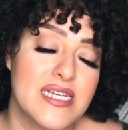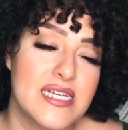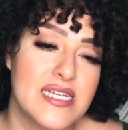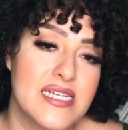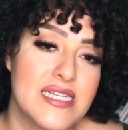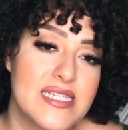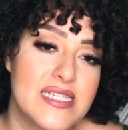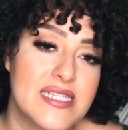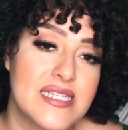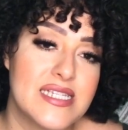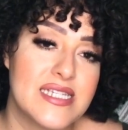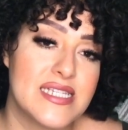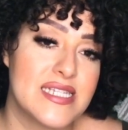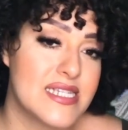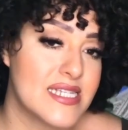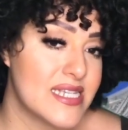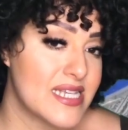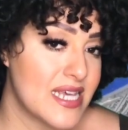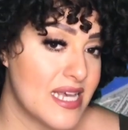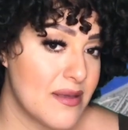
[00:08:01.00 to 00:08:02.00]

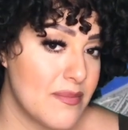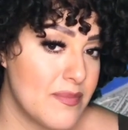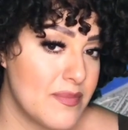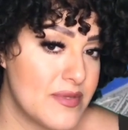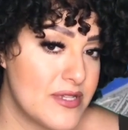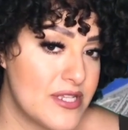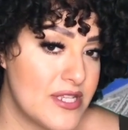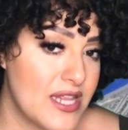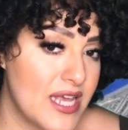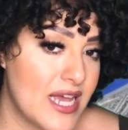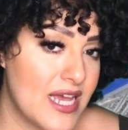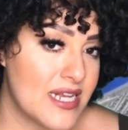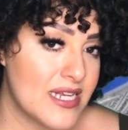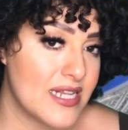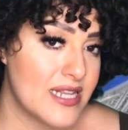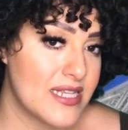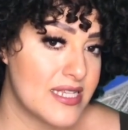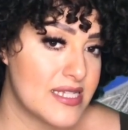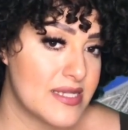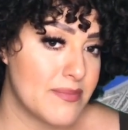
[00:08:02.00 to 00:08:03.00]
skip to the end
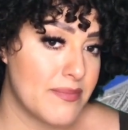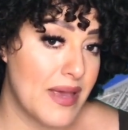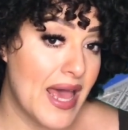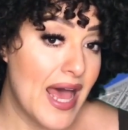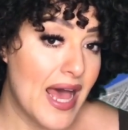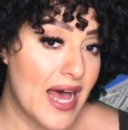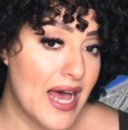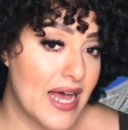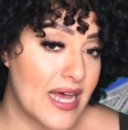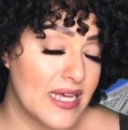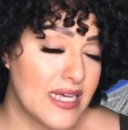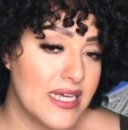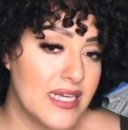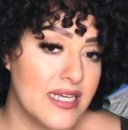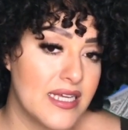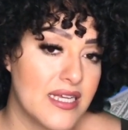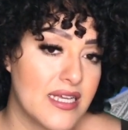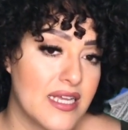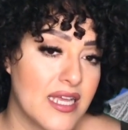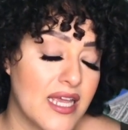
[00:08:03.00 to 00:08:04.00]
of this bag
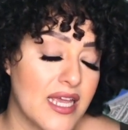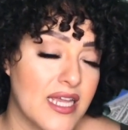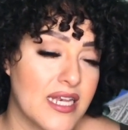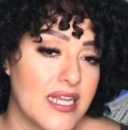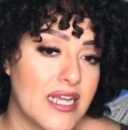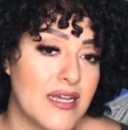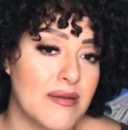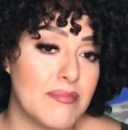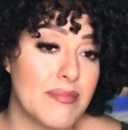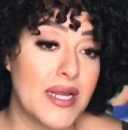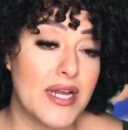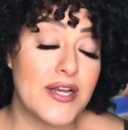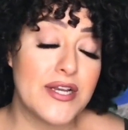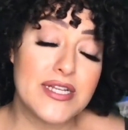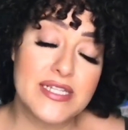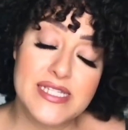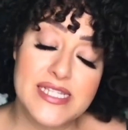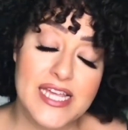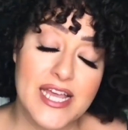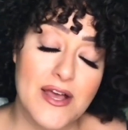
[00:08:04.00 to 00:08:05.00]
and compare
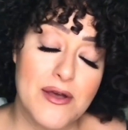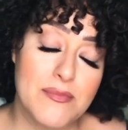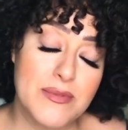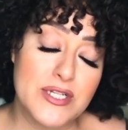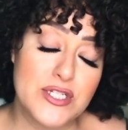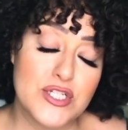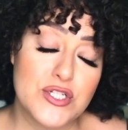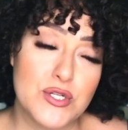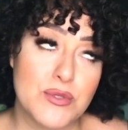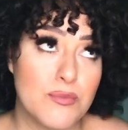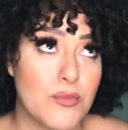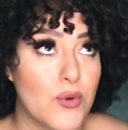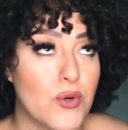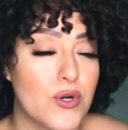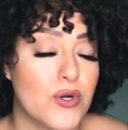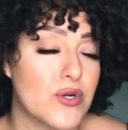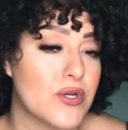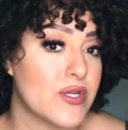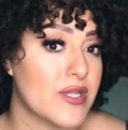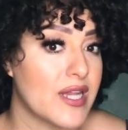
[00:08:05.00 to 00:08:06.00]
to see how much
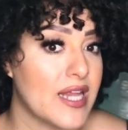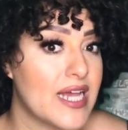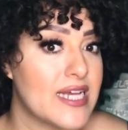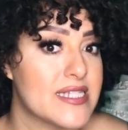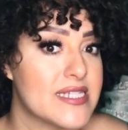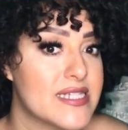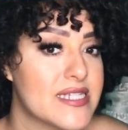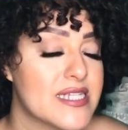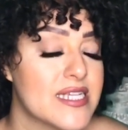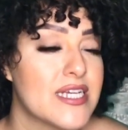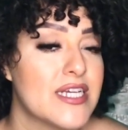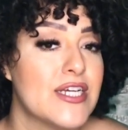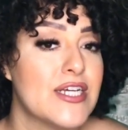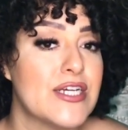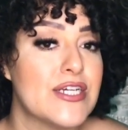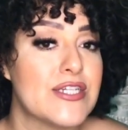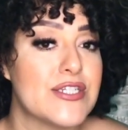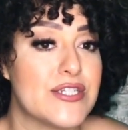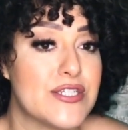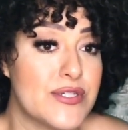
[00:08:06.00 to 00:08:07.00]
more or less
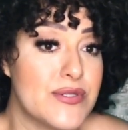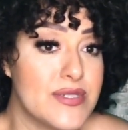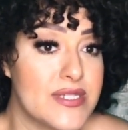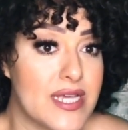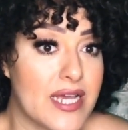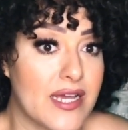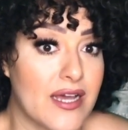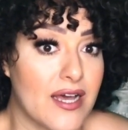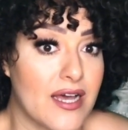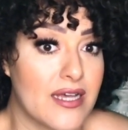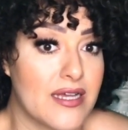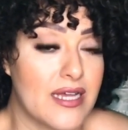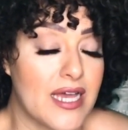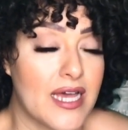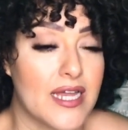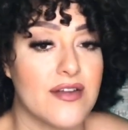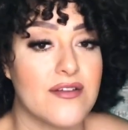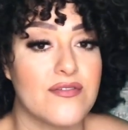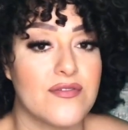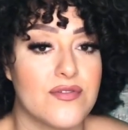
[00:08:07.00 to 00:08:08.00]
juice I got
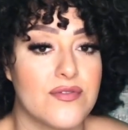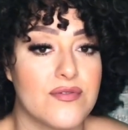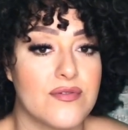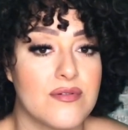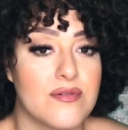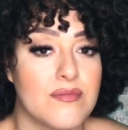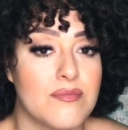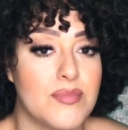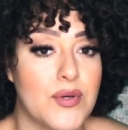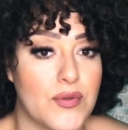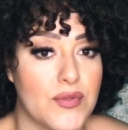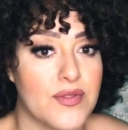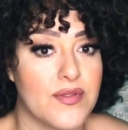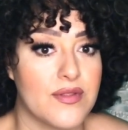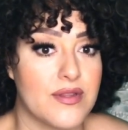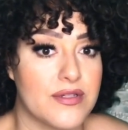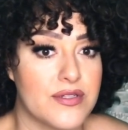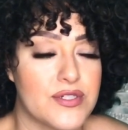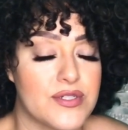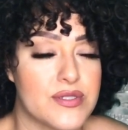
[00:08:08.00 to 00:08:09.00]
out of both of
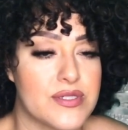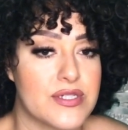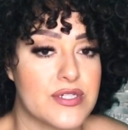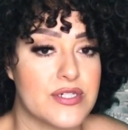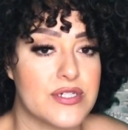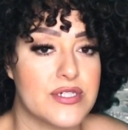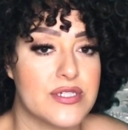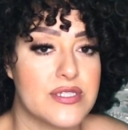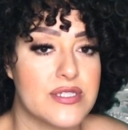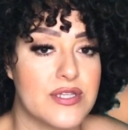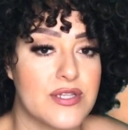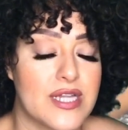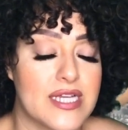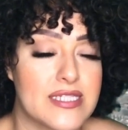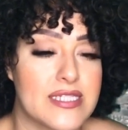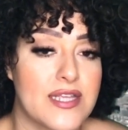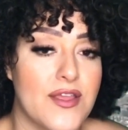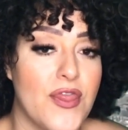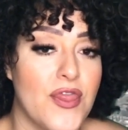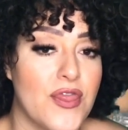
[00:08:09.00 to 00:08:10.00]
the juicers. So
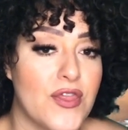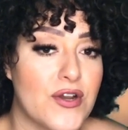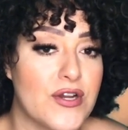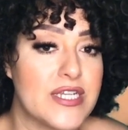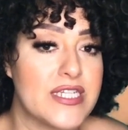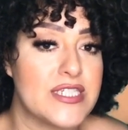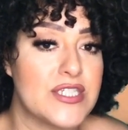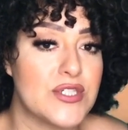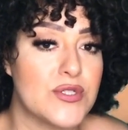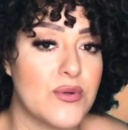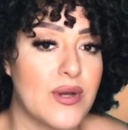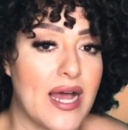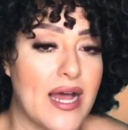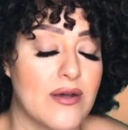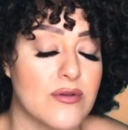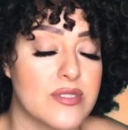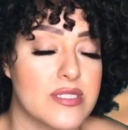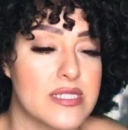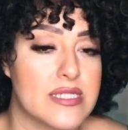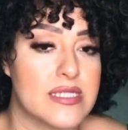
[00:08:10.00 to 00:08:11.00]
that's a 32
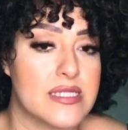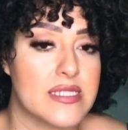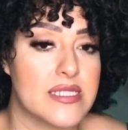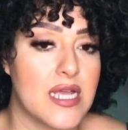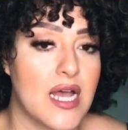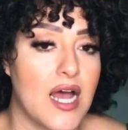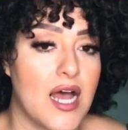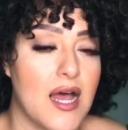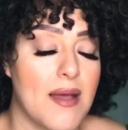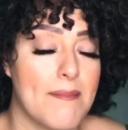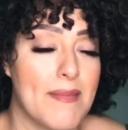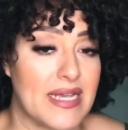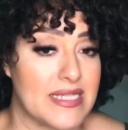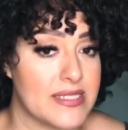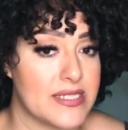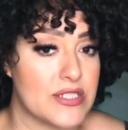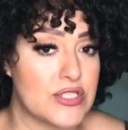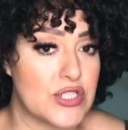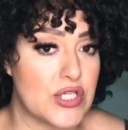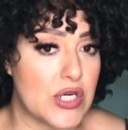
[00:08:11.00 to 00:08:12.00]
ounce
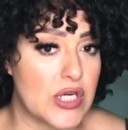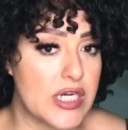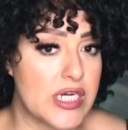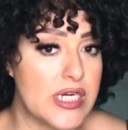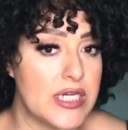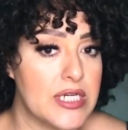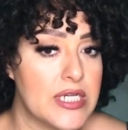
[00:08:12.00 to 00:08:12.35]
mason jar,